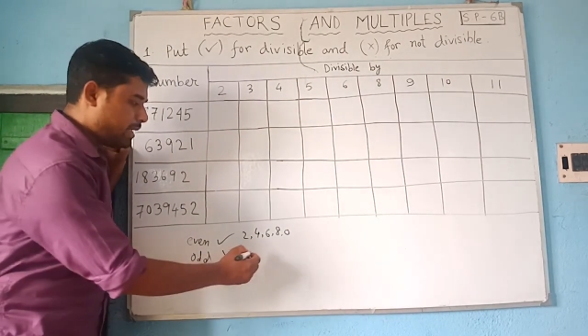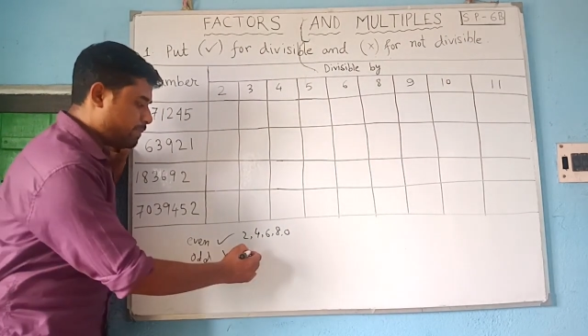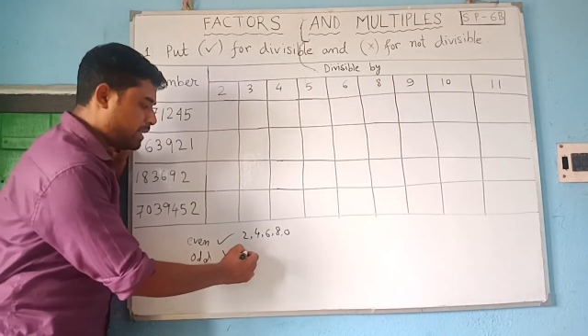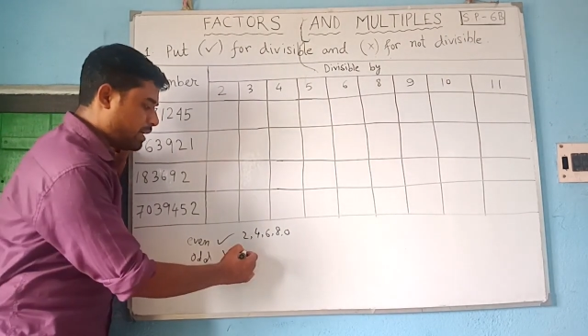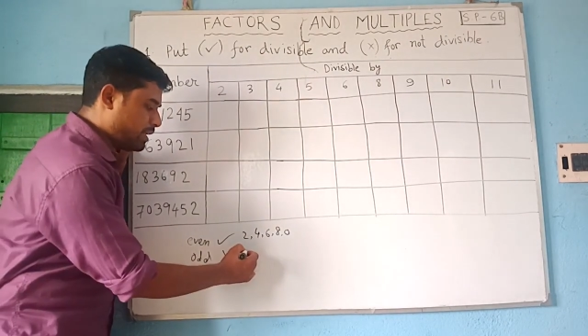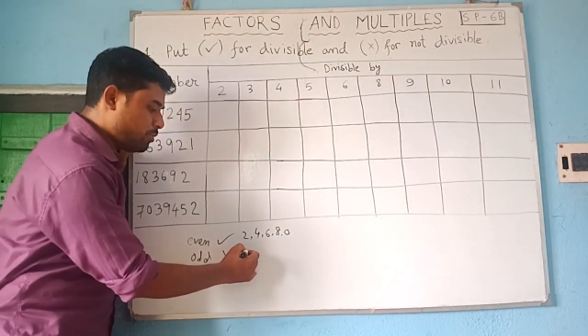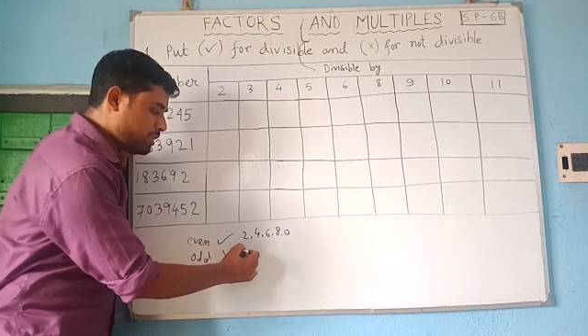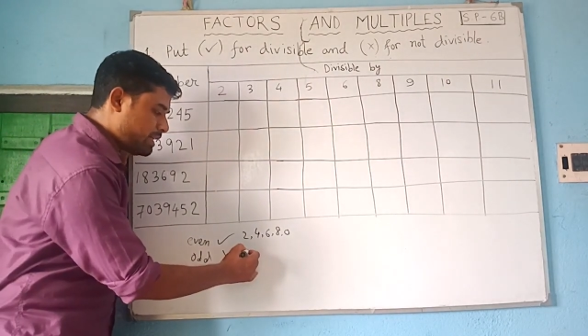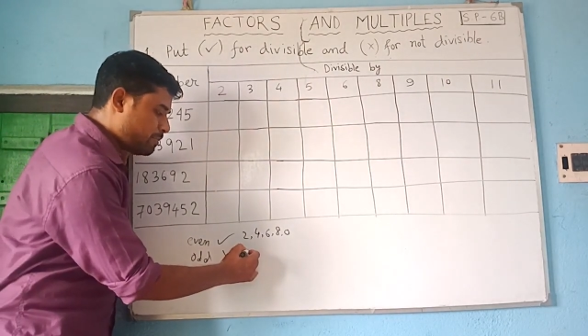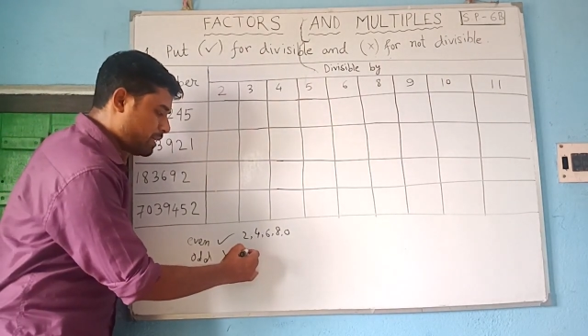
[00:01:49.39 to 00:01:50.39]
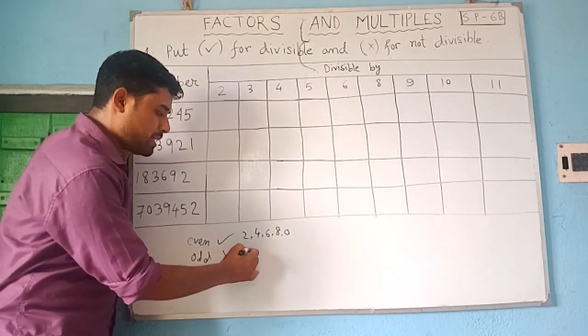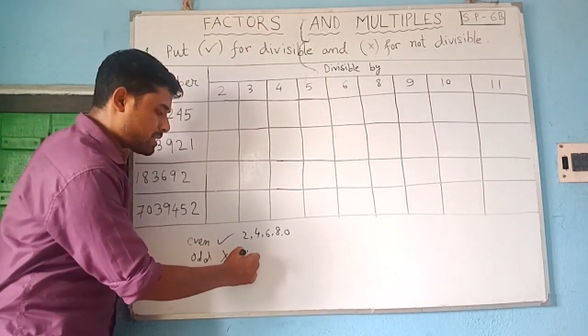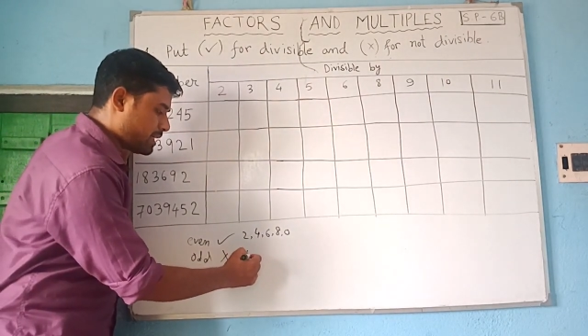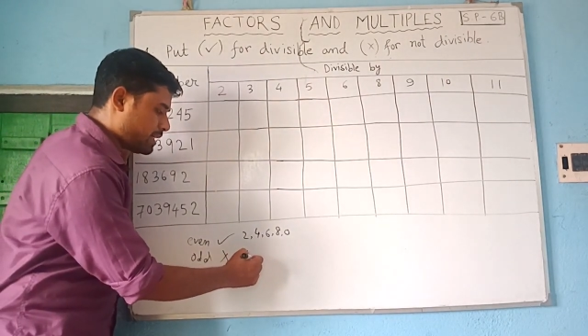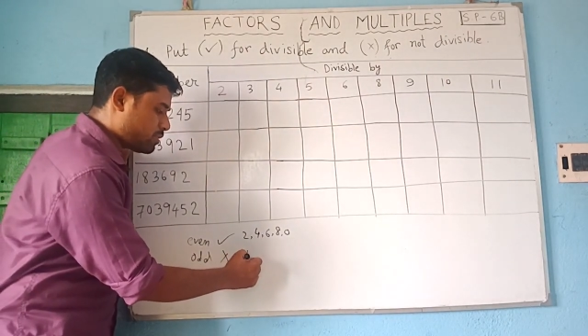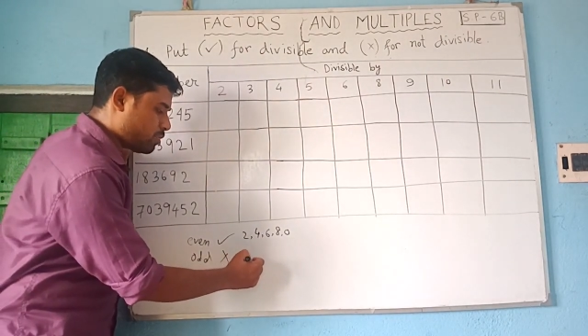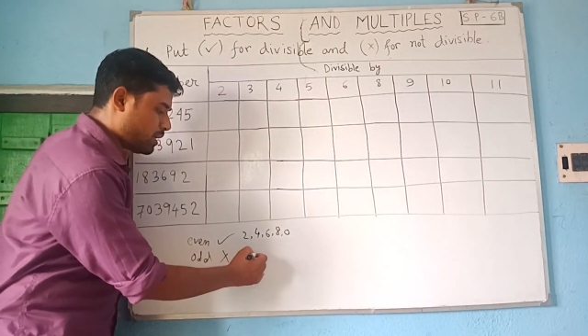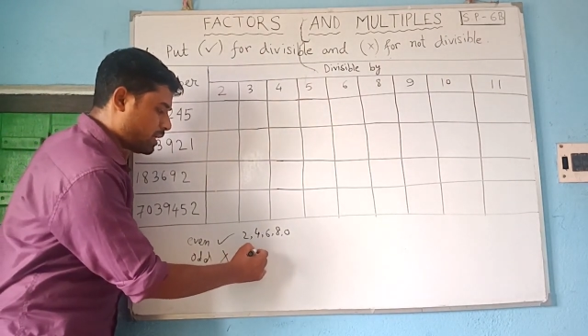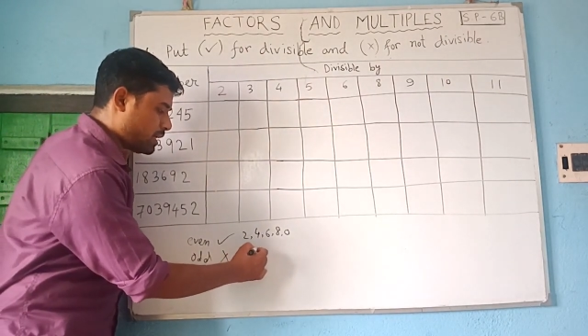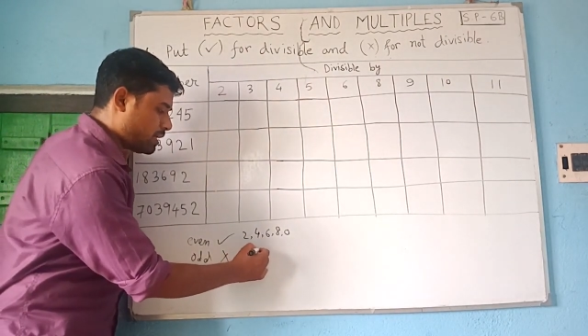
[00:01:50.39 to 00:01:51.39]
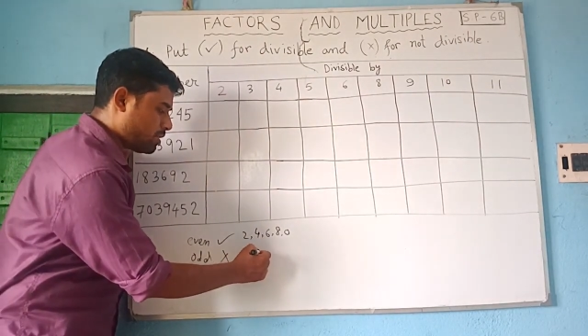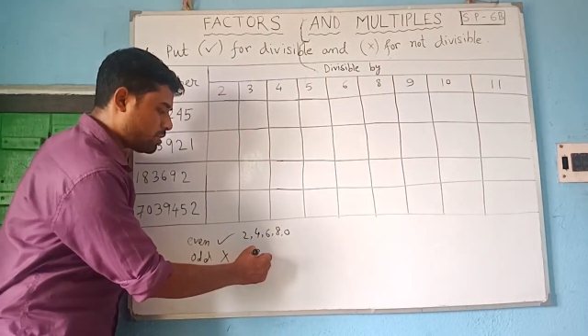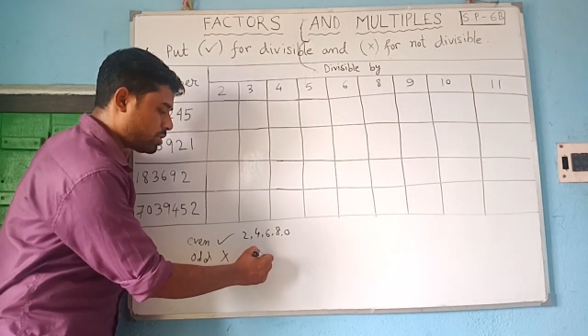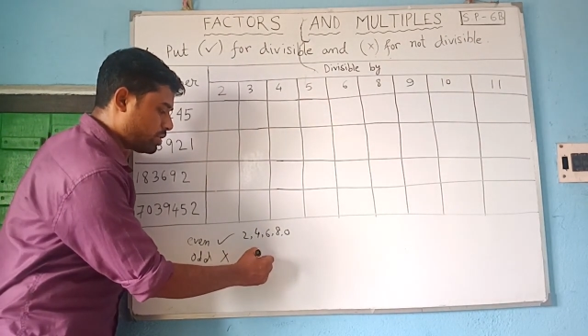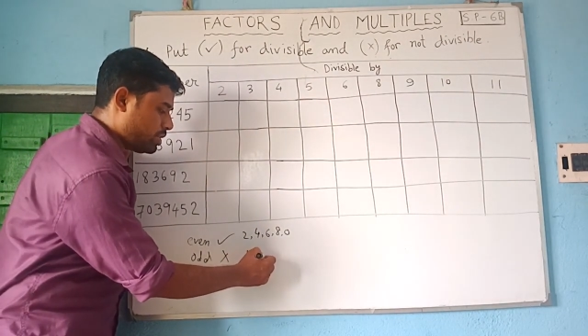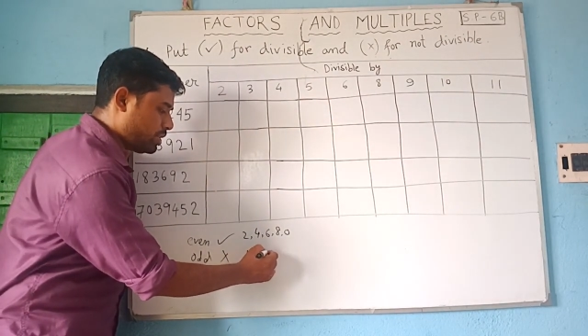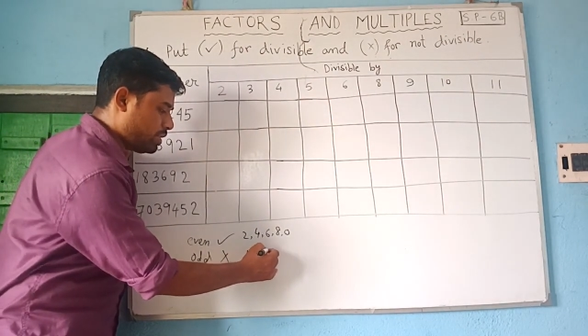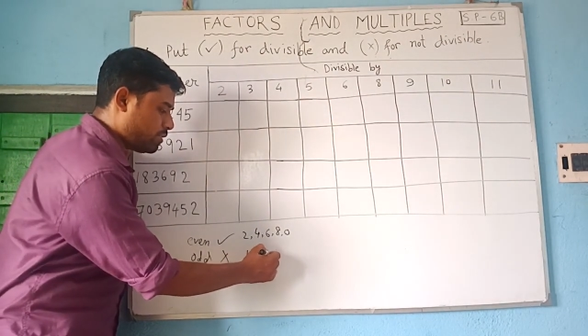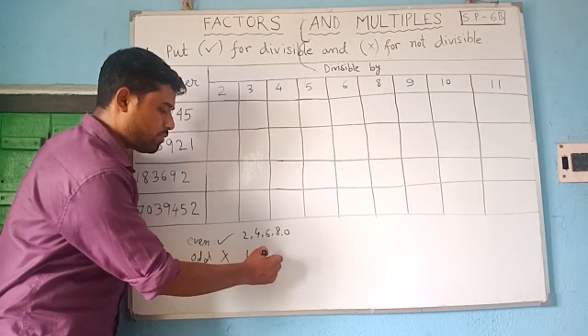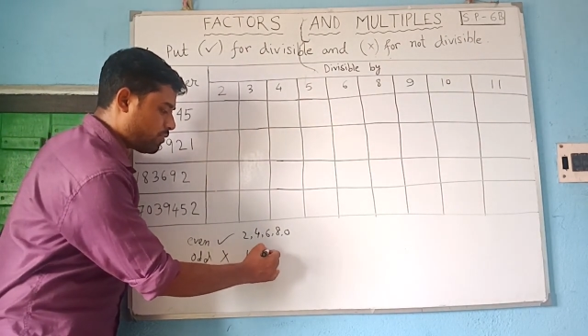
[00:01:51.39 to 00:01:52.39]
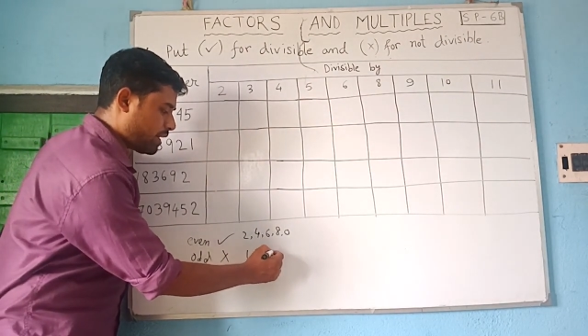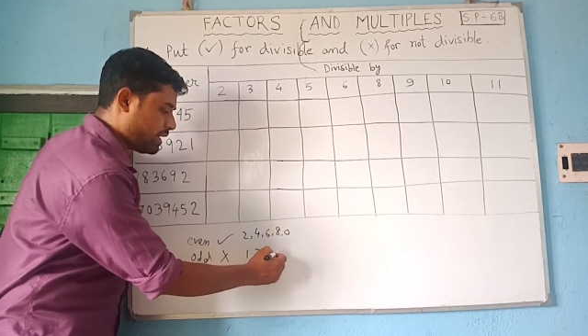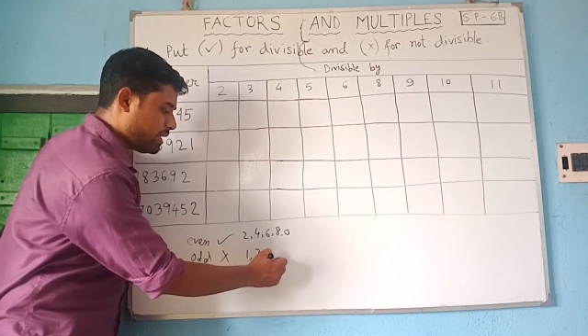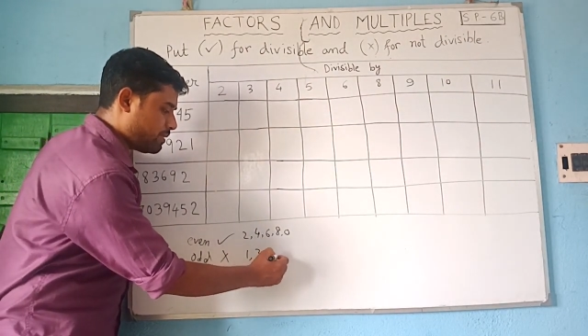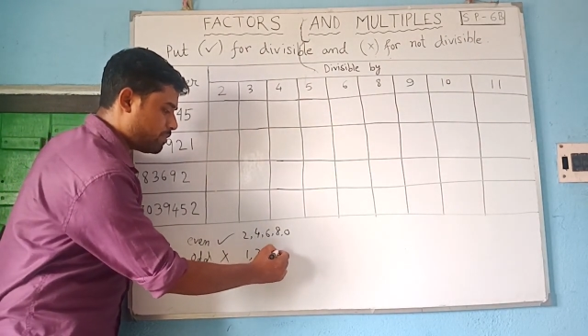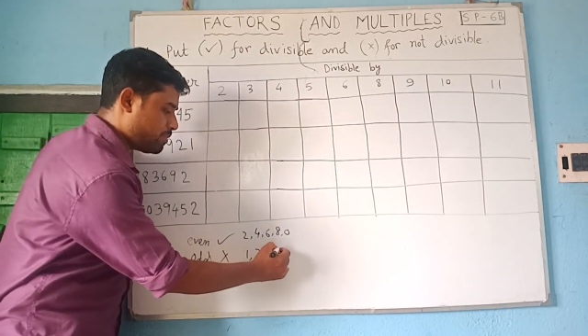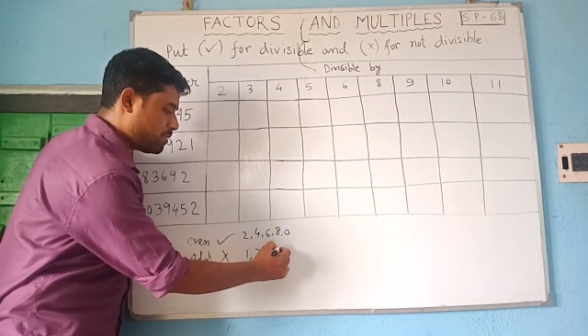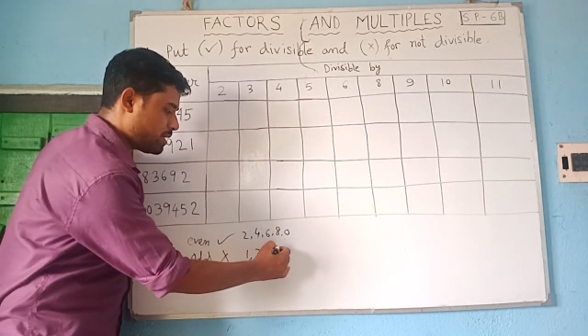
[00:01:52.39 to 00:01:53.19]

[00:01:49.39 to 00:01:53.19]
if the unit place, that is 1, 3, 5,